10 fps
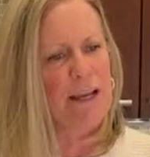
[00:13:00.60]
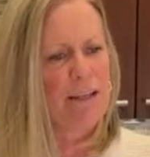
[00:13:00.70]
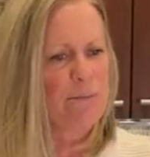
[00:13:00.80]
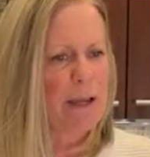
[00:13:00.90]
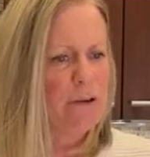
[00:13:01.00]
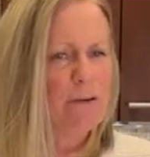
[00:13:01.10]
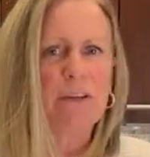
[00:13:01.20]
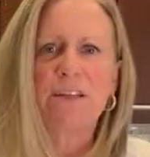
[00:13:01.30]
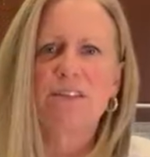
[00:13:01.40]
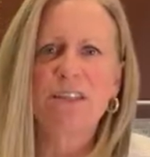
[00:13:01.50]
And my
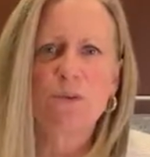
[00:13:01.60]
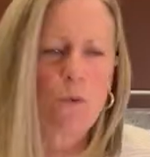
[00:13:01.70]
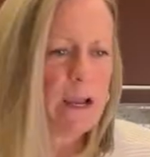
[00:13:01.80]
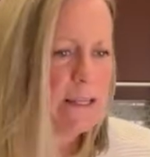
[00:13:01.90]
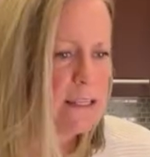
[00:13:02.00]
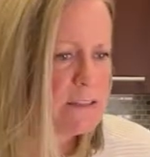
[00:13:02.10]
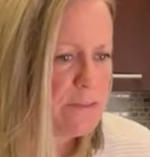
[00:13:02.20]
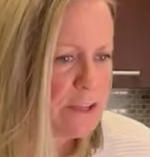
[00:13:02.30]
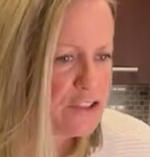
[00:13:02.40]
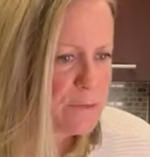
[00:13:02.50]
goodness, this wine has
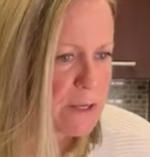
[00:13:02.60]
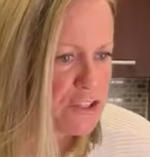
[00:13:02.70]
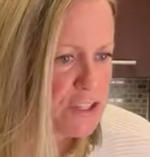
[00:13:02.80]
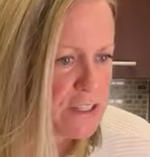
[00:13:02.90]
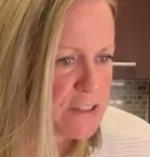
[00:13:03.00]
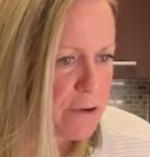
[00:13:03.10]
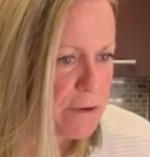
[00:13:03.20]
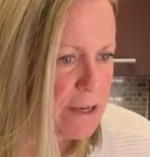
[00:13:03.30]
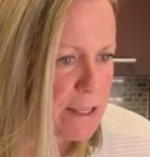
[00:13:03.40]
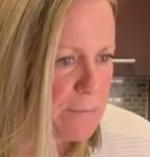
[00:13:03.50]
flushed my cheeks
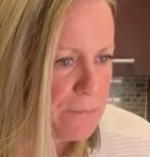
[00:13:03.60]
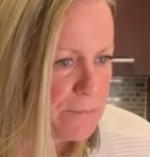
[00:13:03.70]
already.